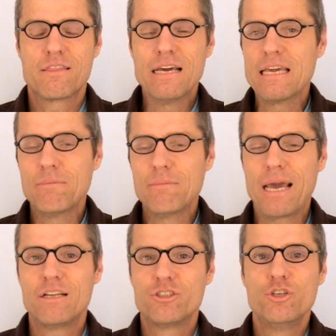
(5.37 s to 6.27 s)
The Thinking
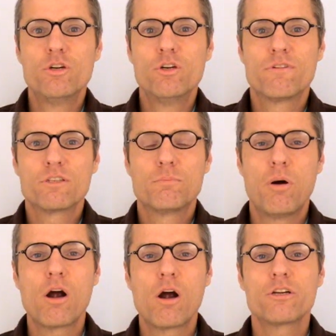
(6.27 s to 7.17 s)
Man's Universe
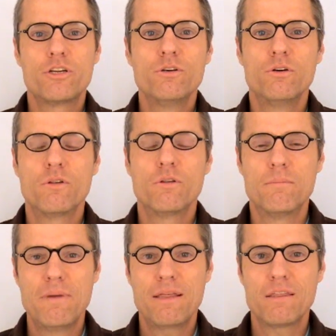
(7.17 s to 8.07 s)
Part 2, The
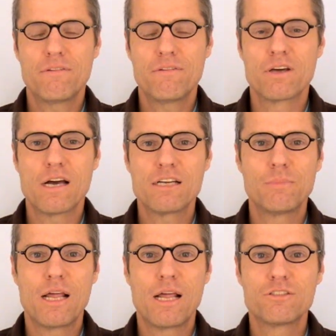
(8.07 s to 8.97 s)
Myth of the
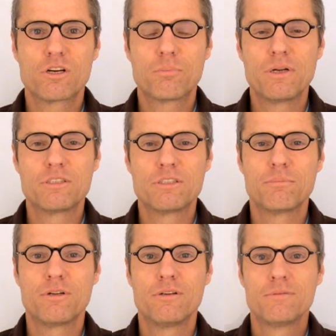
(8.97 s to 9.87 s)
Cosmological
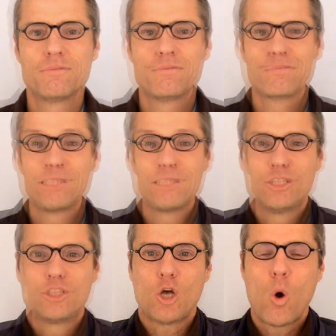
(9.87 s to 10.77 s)
Principle.
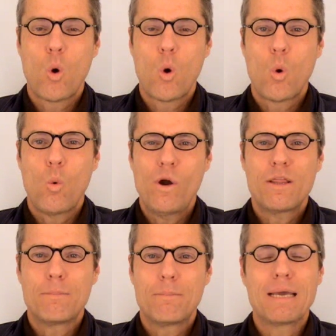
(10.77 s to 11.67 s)
So, where
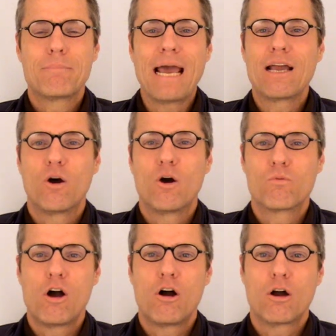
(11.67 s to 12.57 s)
did the Big Bang go
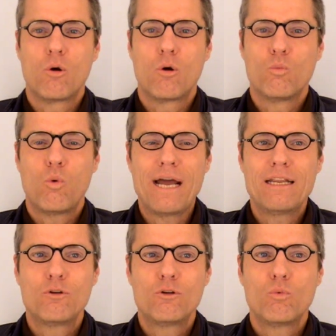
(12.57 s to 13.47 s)
wrong, and why
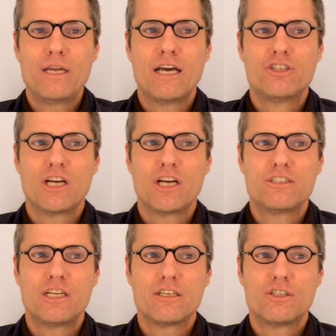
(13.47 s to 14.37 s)
didn't we
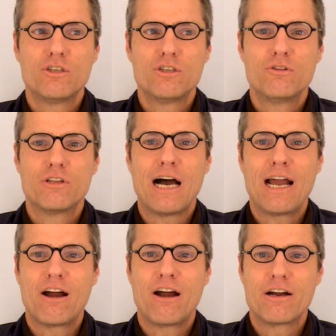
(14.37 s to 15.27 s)
adjust it to the
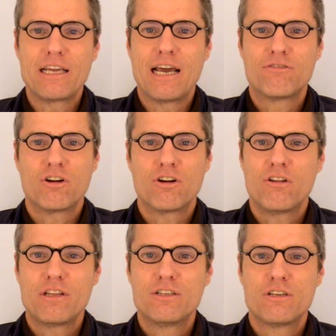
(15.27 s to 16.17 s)
hierarchy after
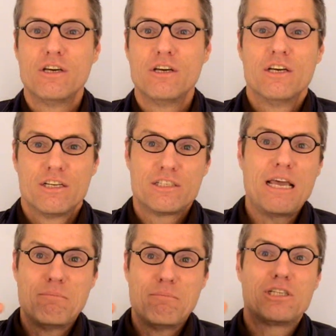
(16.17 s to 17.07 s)
all these
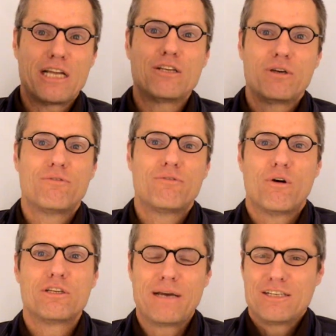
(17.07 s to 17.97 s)
same mistakes we've
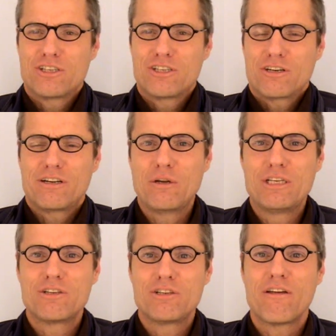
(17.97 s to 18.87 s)
always made? Certainly
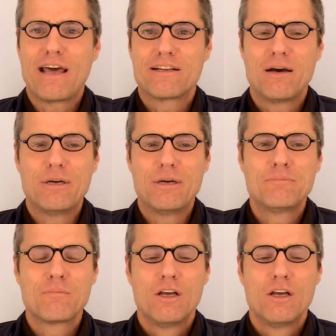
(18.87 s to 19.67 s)
we saw that coming.